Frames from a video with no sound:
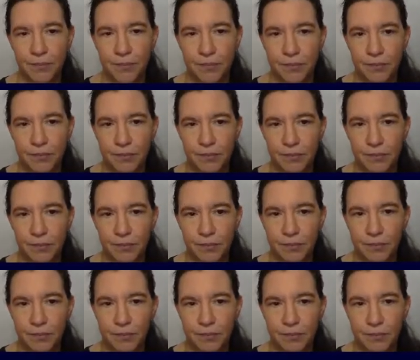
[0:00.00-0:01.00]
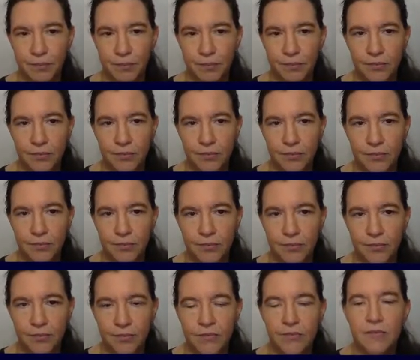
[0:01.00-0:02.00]

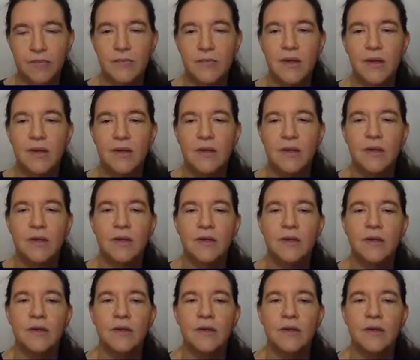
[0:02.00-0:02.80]
Nobody speaks.